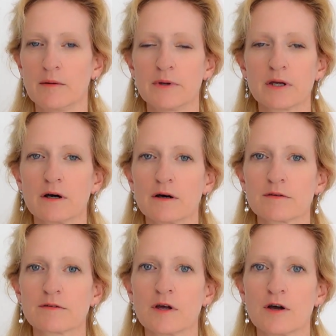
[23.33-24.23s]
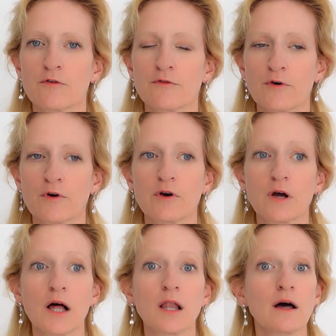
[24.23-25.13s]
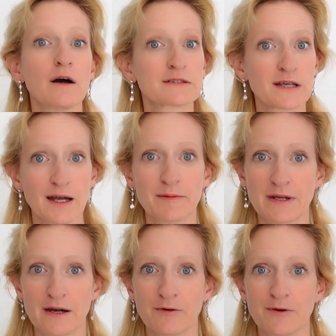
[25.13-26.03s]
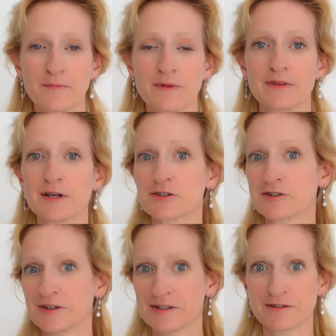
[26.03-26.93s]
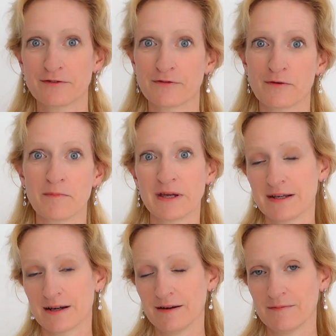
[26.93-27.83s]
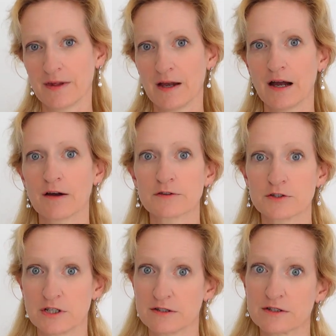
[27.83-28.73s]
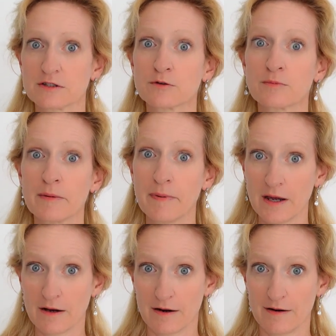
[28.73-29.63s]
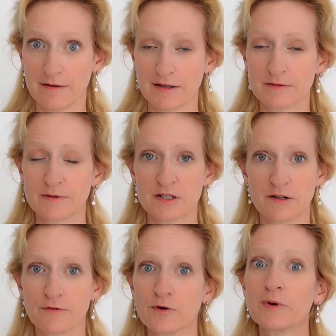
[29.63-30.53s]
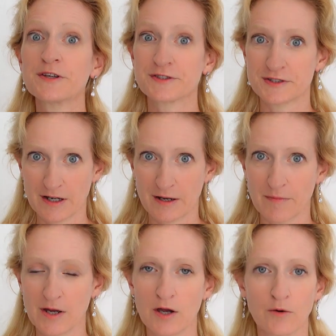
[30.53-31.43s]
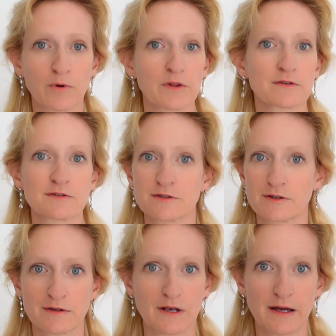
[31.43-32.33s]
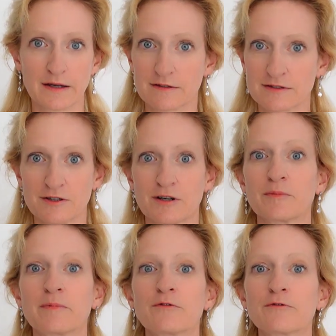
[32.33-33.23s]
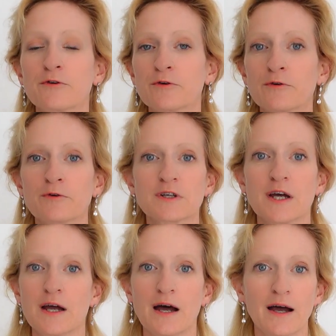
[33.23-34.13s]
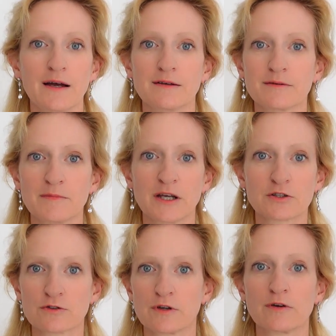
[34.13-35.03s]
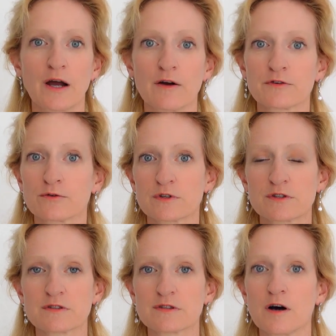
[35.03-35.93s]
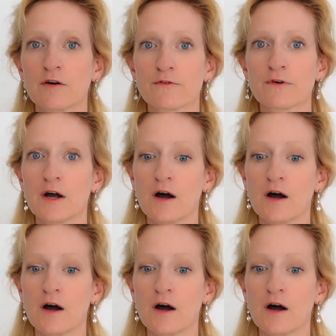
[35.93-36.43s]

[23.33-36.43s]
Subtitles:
Because for a long time now, the alternative media have suggested to prepare, especially for winter time, with certain, like, stock up in food and make sure you have sources of